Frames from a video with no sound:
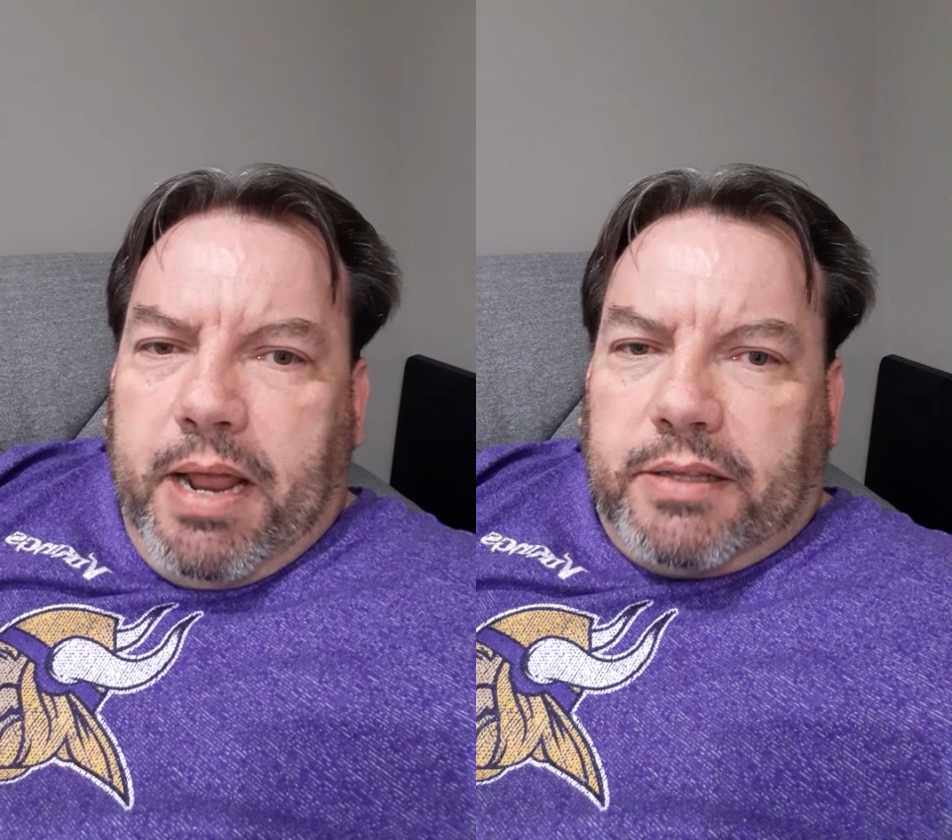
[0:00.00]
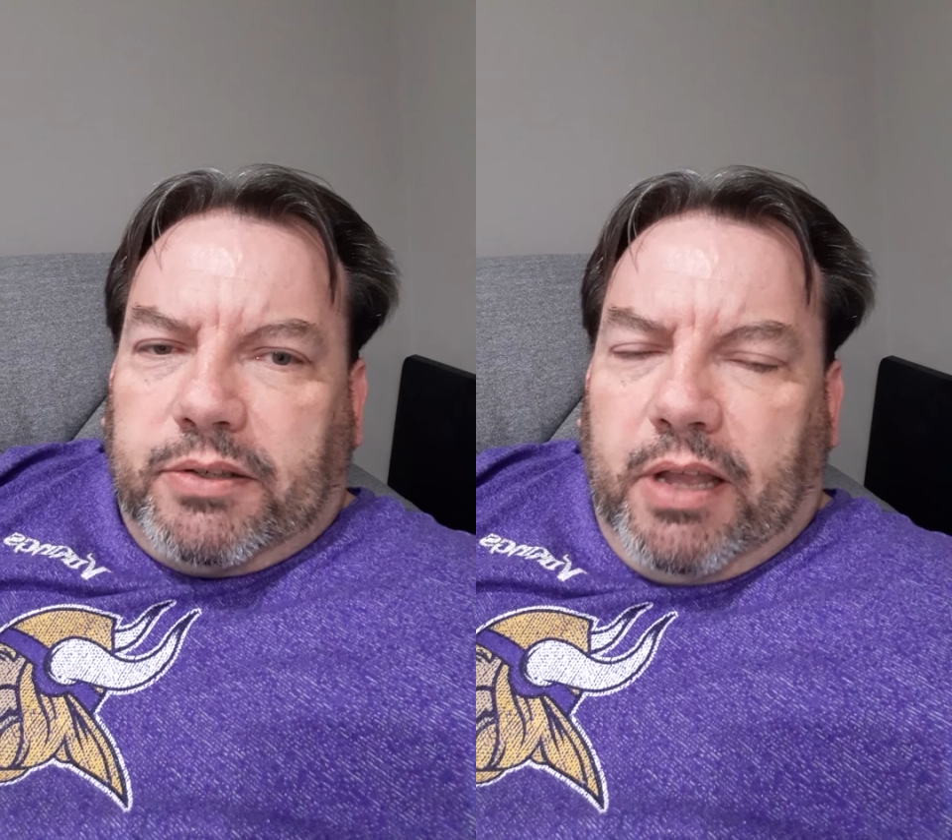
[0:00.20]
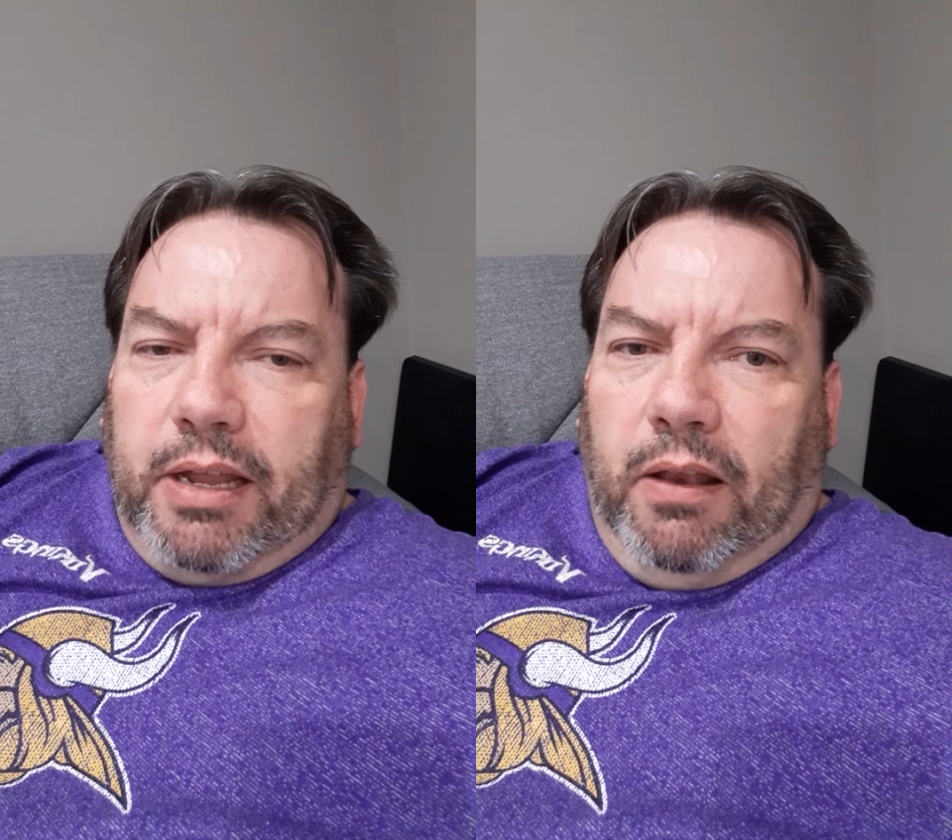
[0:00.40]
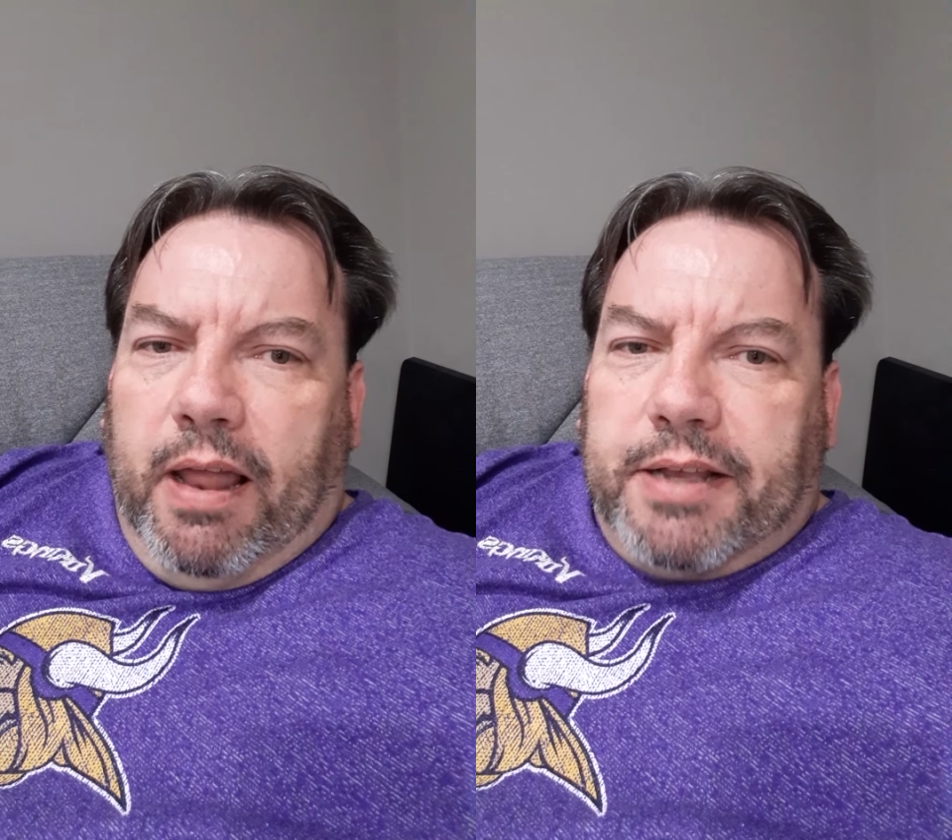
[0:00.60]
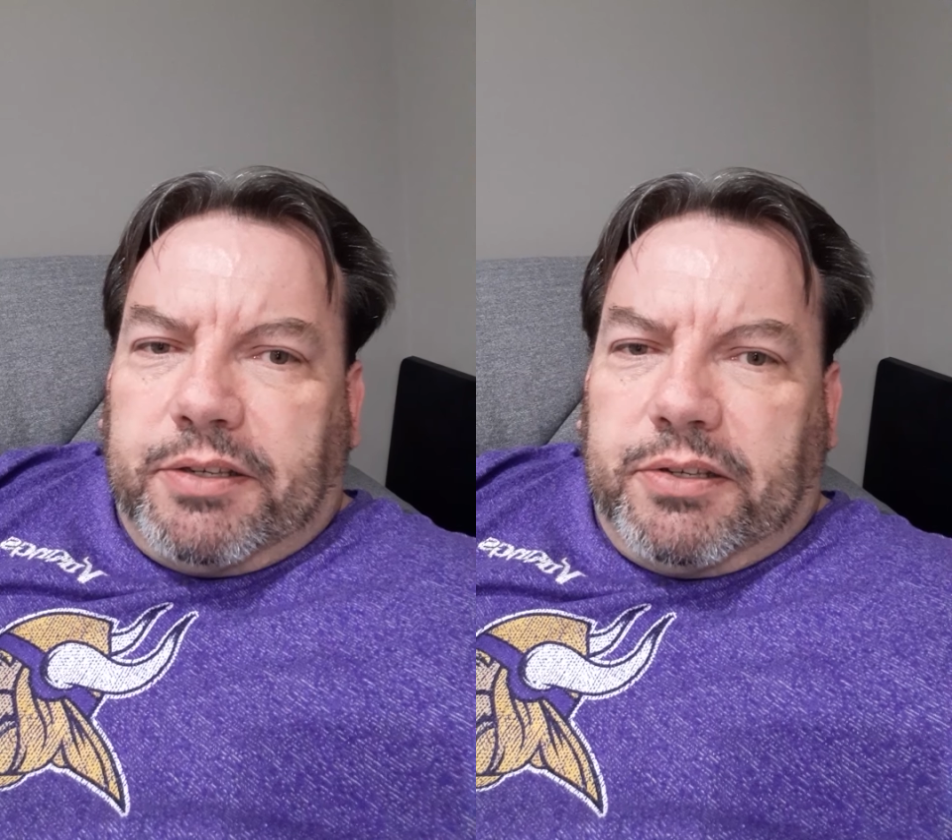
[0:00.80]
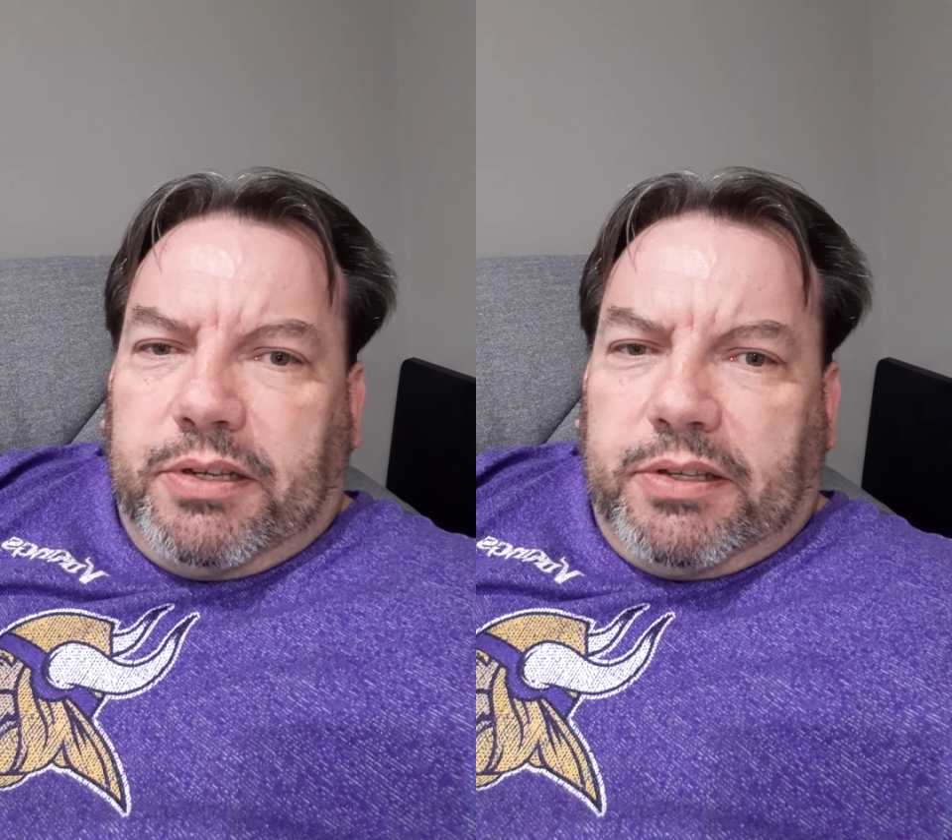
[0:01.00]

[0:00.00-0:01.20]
and that's like less.